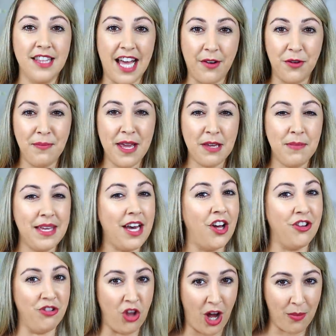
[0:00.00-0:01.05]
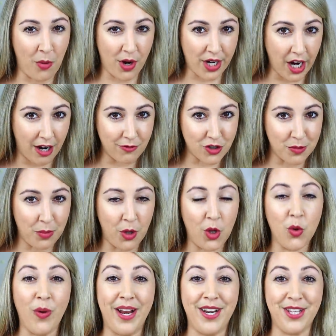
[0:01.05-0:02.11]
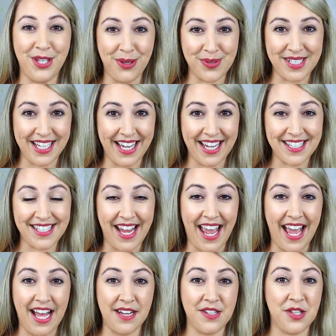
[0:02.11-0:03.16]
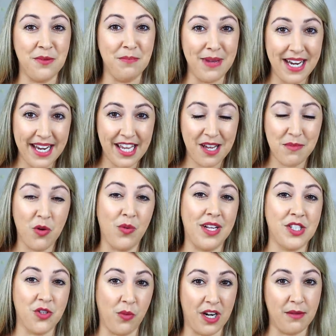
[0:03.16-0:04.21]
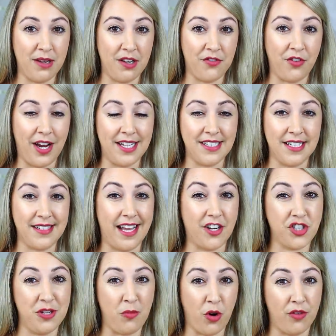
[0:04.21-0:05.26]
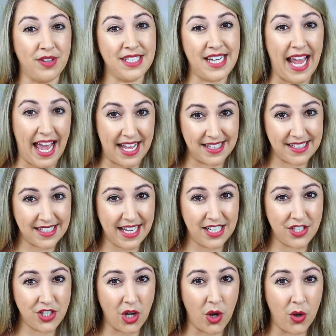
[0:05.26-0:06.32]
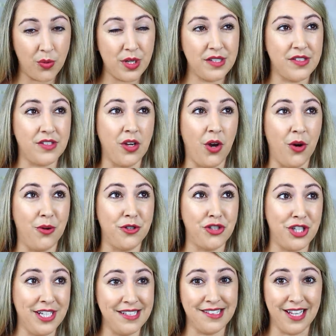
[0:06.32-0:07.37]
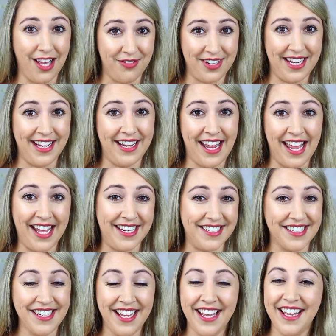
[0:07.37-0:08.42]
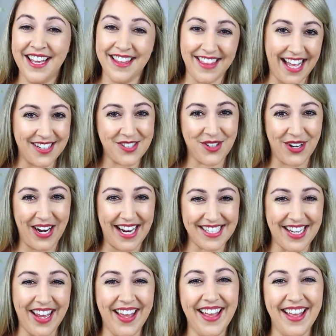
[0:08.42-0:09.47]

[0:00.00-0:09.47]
that would make me a lot more comfortable when using it. And the medium went to one of my friends that's actually more of a tan skin tone, so she's loving it, and that's great.